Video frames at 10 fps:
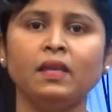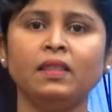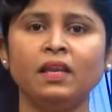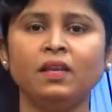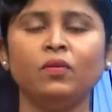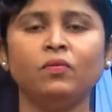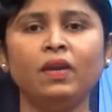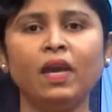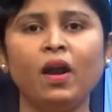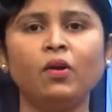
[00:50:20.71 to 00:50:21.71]
Then
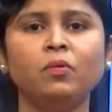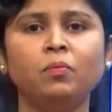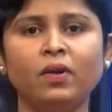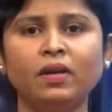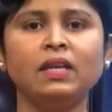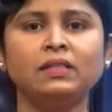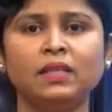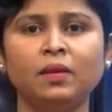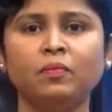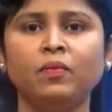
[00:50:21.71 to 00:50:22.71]
we have to protect
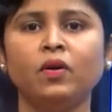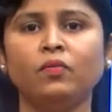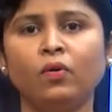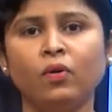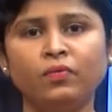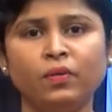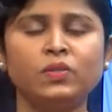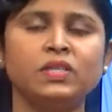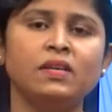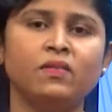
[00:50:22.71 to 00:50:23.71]
them for
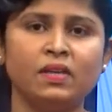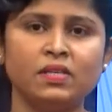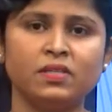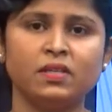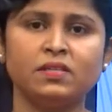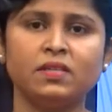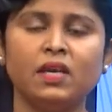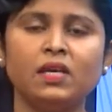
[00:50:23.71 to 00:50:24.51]
future generations.